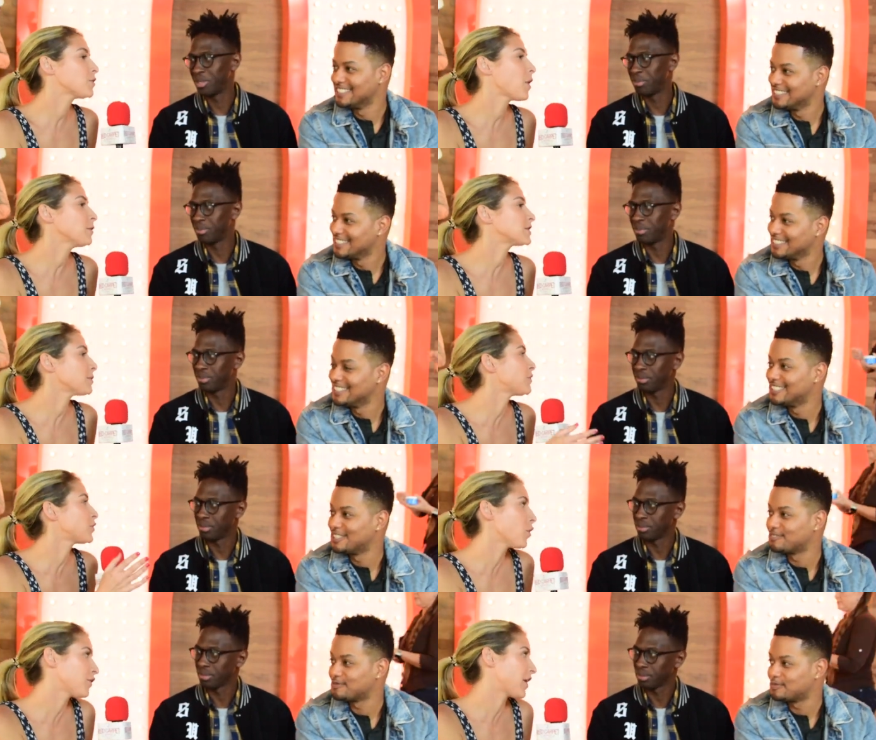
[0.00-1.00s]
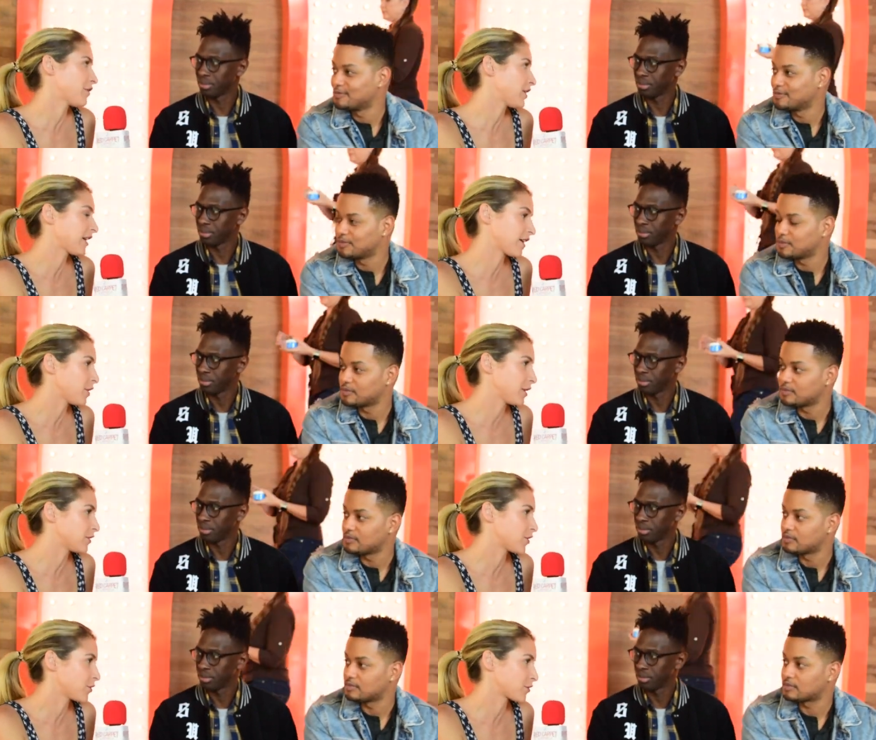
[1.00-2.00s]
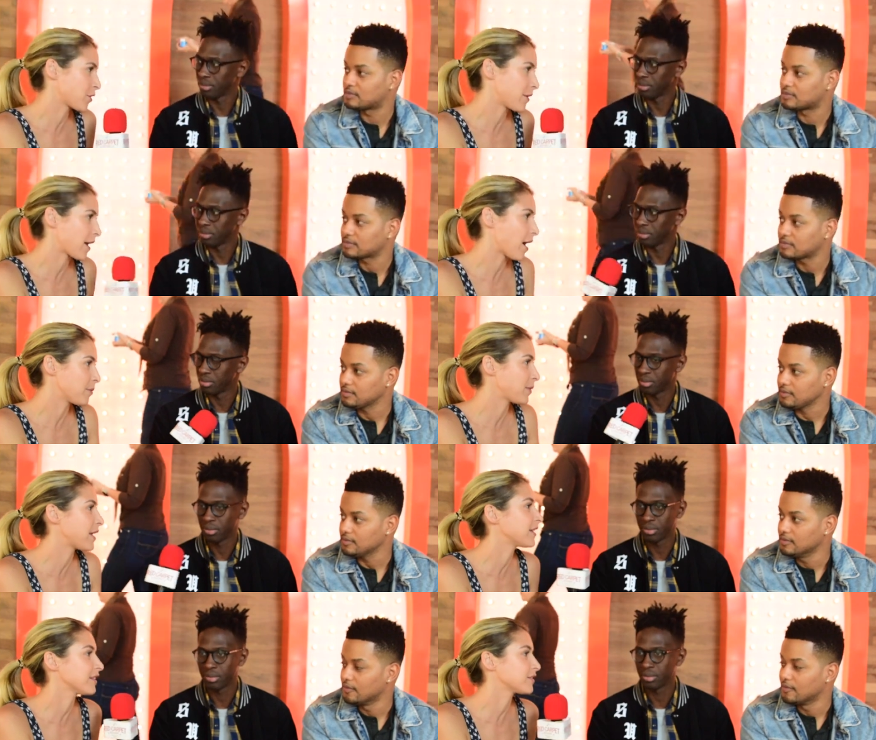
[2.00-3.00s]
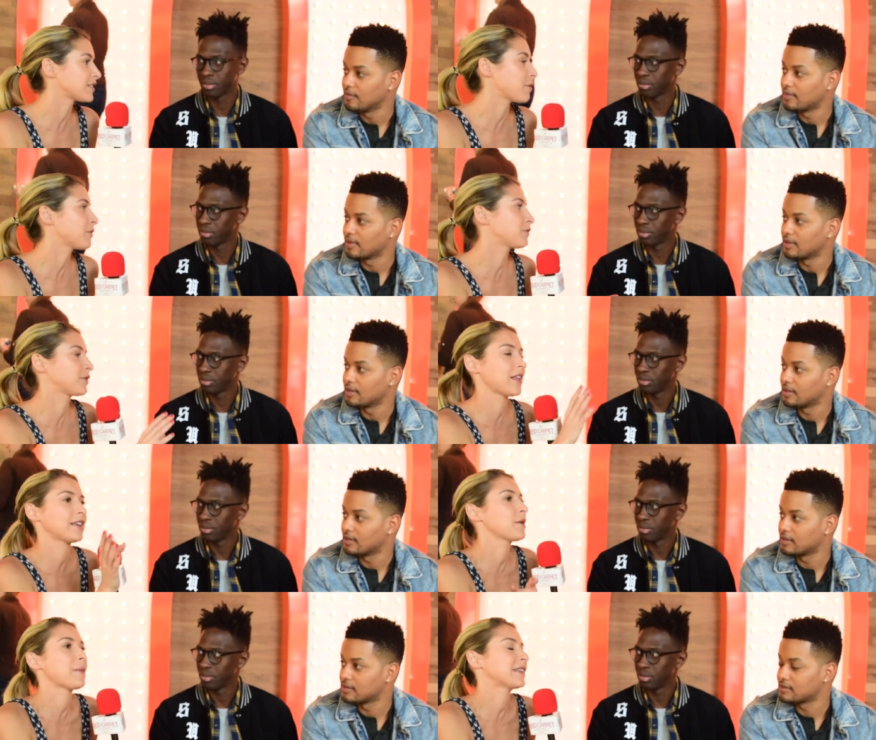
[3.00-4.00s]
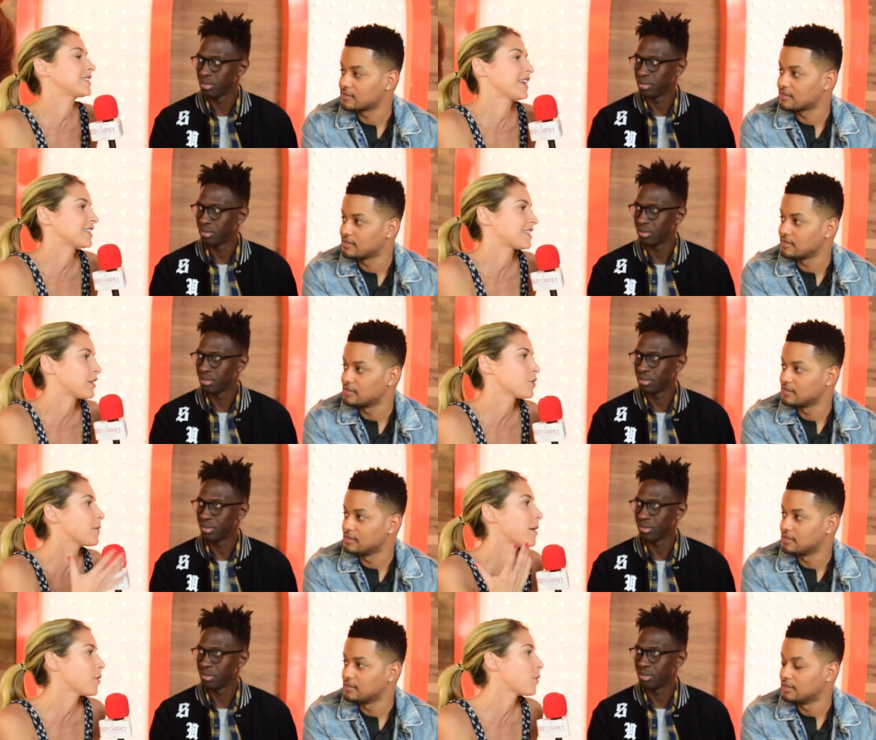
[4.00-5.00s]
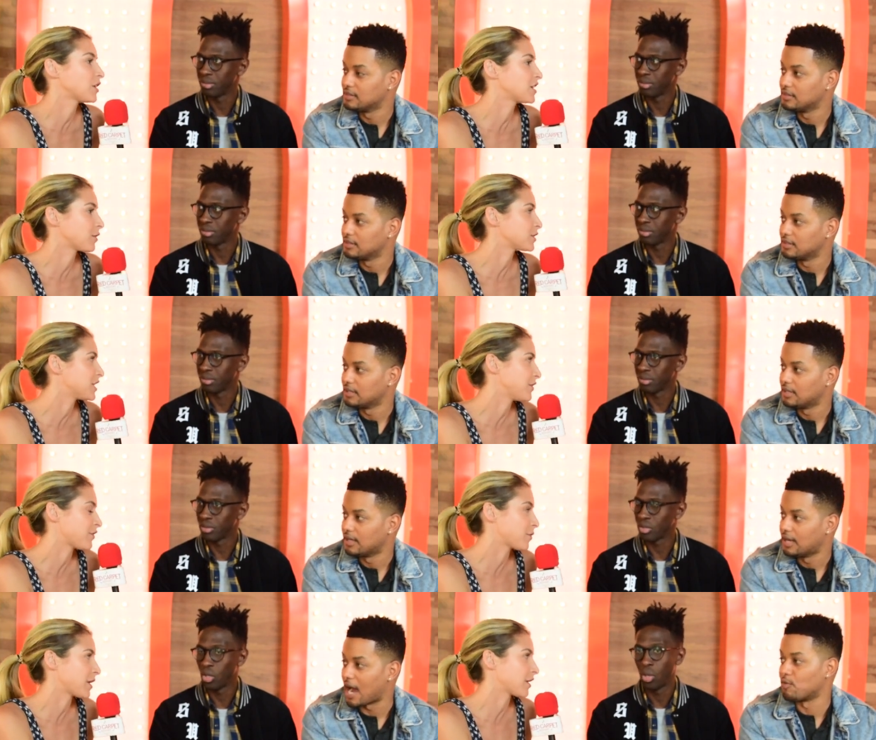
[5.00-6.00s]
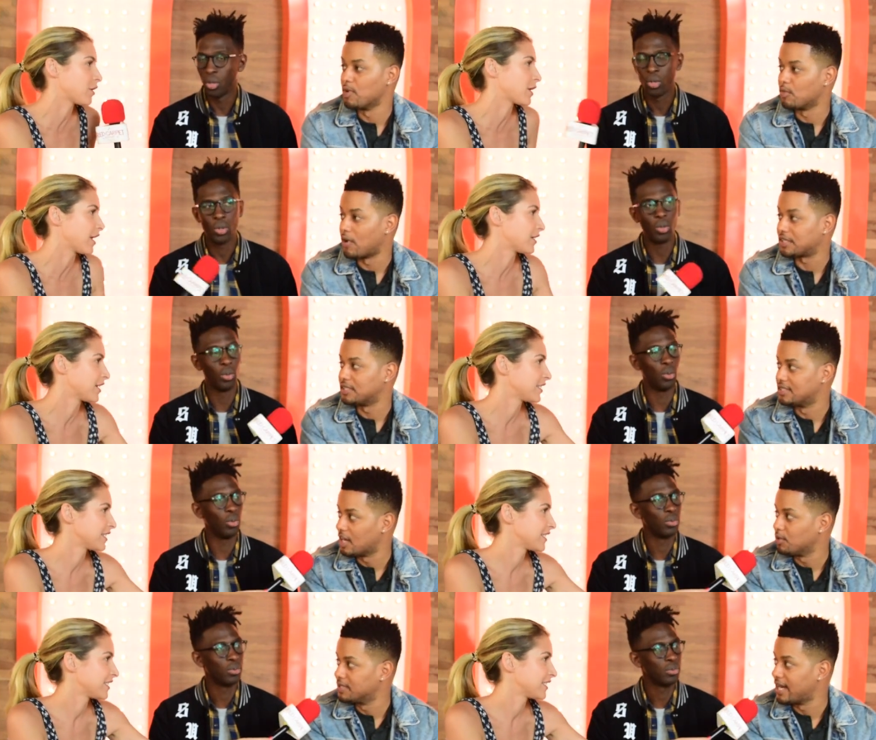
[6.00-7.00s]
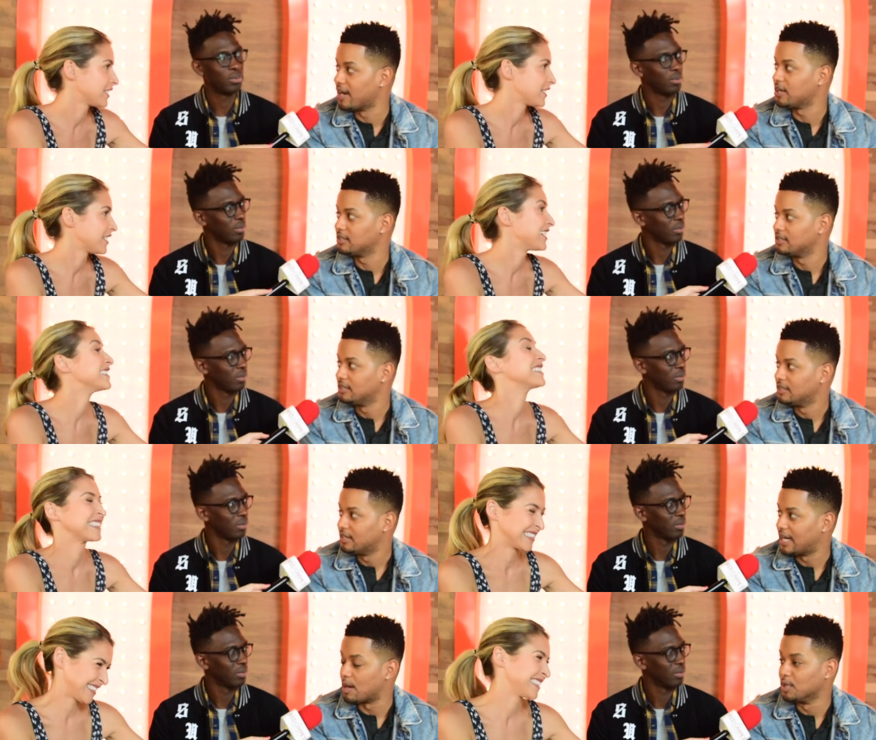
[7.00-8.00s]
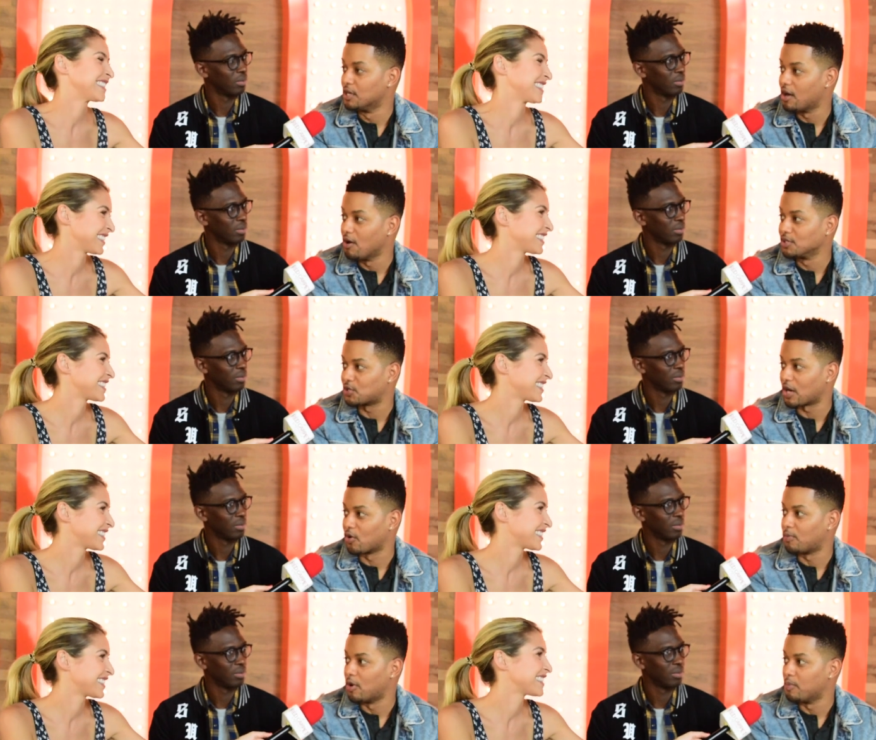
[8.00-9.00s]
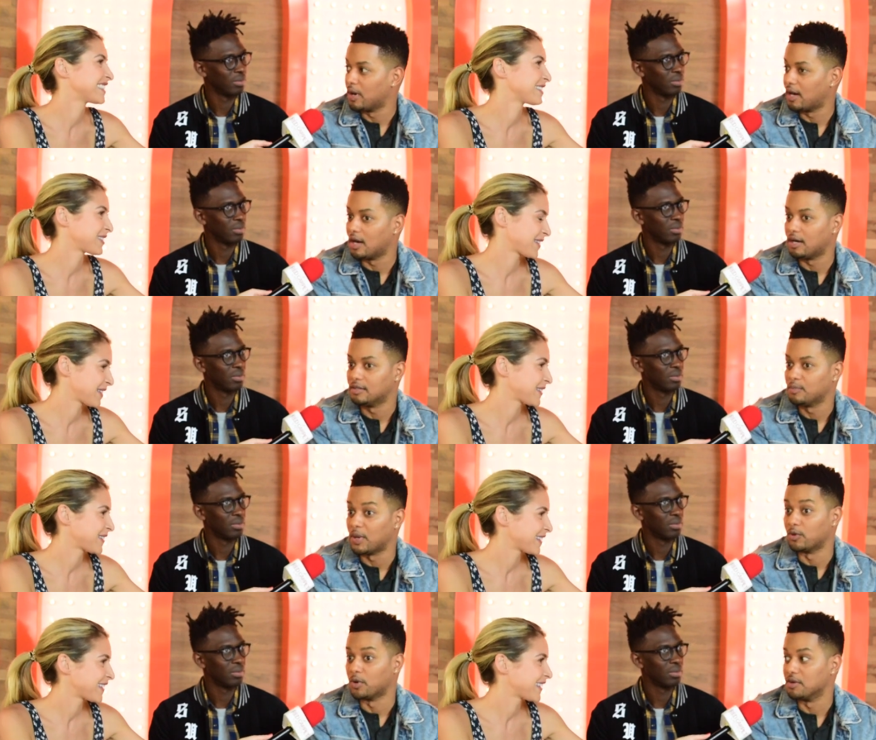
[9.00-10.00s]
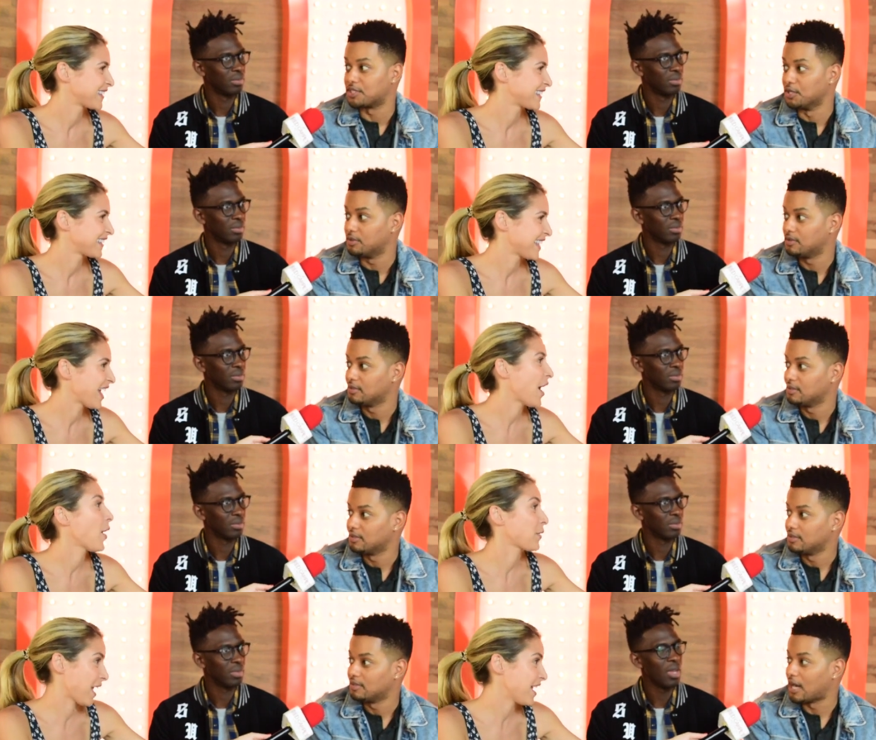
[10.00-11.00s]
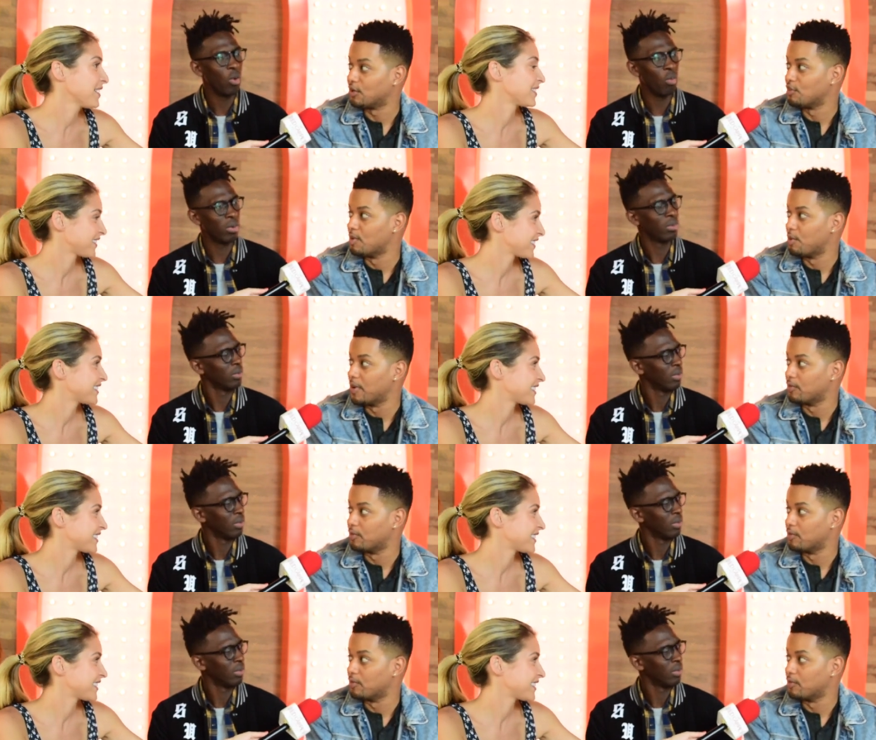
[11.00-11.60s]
Speaker 1: you, what were some of your favorite Nickelodeon shows growing up, and some of like the best things that you remember watching on T V from
Speaker 2: Nickelodeon? I remember watching Double Dare, and I'm a little old school. I grew up on uh, Pinwheel too. I don't know if you remember